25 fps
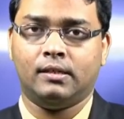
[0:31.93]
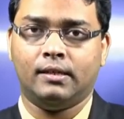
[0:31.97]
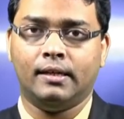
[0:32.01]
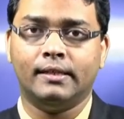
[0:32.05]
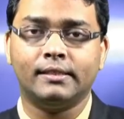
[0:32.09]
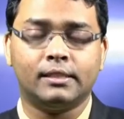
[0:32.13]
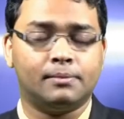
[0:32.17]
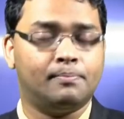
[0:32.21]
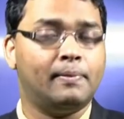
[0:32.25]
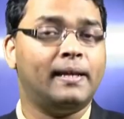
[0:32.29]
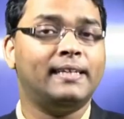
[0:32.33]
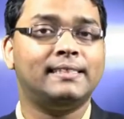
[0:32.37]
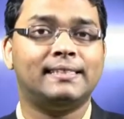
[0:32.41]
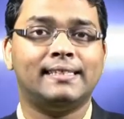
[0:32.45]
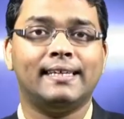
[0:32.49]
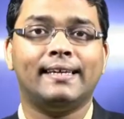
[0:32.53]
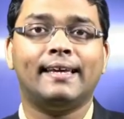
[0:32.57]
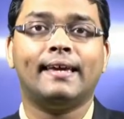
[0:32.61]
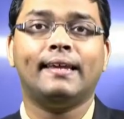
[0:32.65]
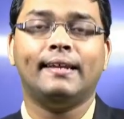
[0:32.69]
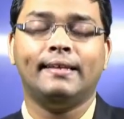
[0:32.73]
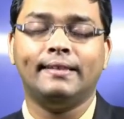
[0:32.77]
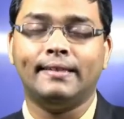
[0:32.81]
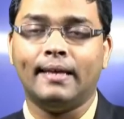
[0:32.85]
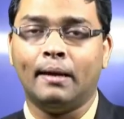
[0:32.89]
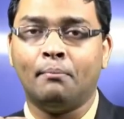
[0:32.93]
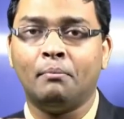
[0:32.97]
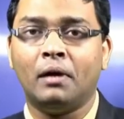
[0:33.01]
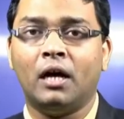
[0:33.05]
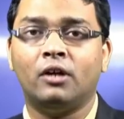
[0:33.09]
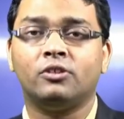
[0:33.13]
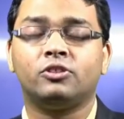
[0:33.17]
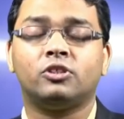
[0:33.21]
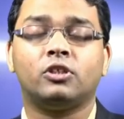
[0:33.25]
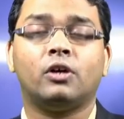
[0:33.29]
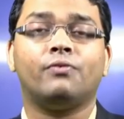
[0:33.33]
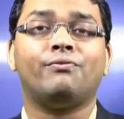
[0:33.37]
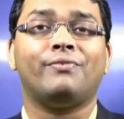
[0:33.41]
It's basically the
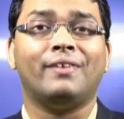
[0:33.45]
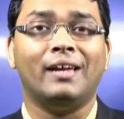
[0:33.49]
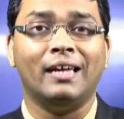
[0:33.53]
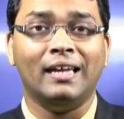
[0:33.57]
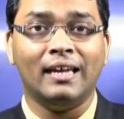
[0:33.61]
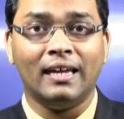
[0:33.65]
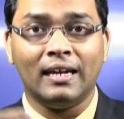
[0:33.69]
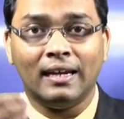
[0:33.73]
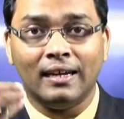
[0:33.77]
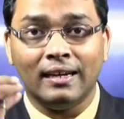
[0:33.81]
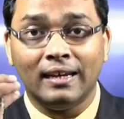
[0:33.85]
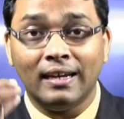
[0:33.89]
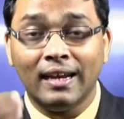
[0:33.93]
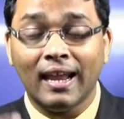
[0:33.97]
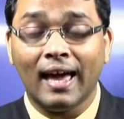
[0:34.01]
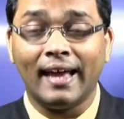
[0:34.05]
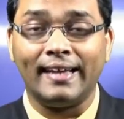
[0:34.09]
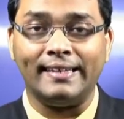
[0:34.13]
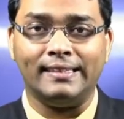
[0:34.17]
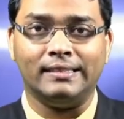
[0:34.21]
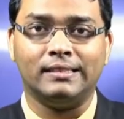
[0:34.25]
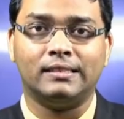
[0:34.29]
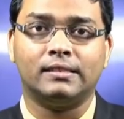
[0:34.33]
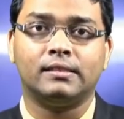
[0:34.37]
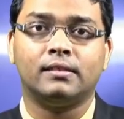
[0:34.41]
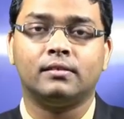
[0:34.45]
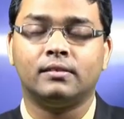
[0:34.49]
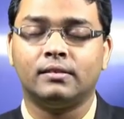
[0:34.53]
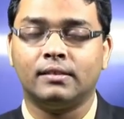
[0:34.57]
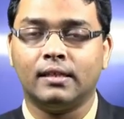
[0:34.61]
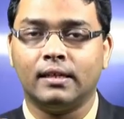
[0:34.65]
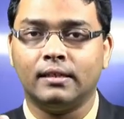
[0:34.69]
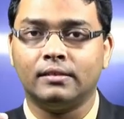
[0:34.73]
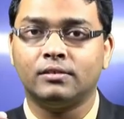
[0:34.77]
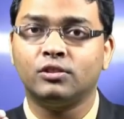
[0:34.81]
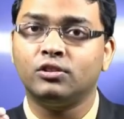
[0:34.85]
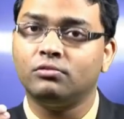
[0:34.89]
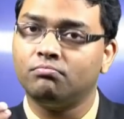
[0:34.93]
amount of lines,
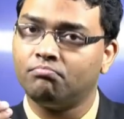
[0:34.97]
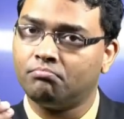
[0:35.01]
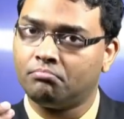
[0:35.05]
the